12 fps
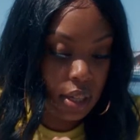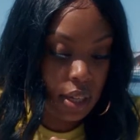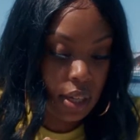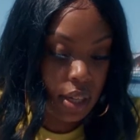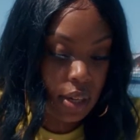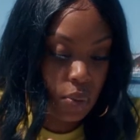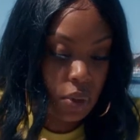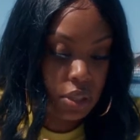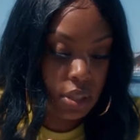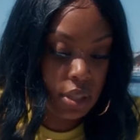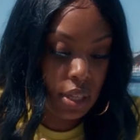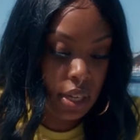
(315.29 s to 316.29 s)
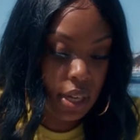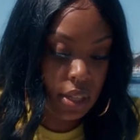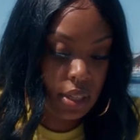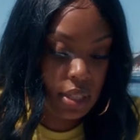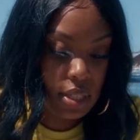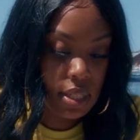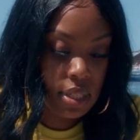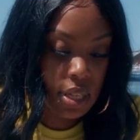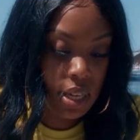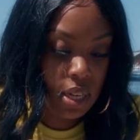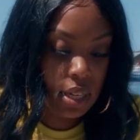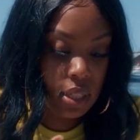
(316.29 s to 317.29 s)
And once the nail is
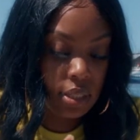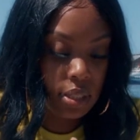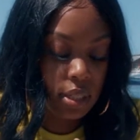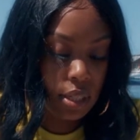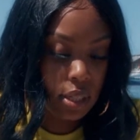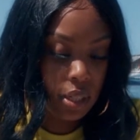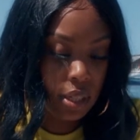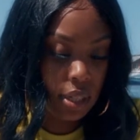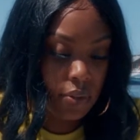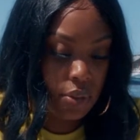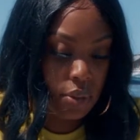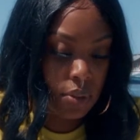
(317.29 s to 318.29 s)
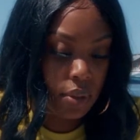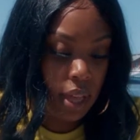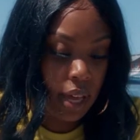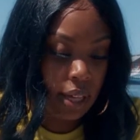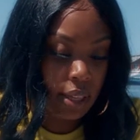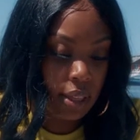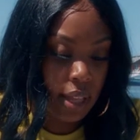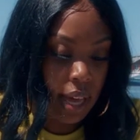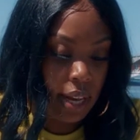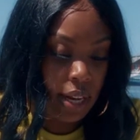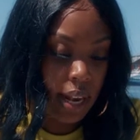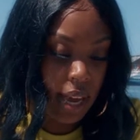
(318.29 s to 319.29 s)
done, it's gonna give you like
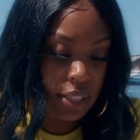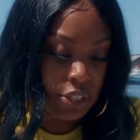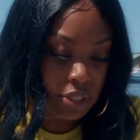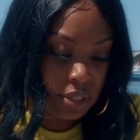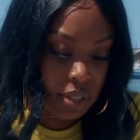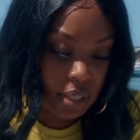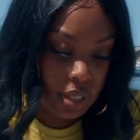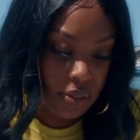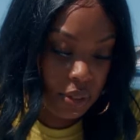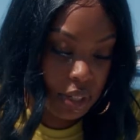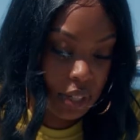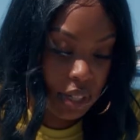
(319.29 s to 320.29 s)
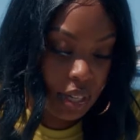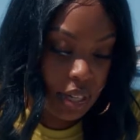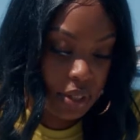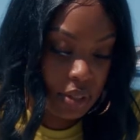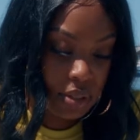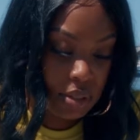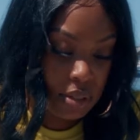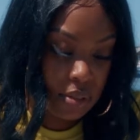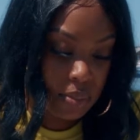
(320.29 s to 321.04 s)
that natural look for your nails.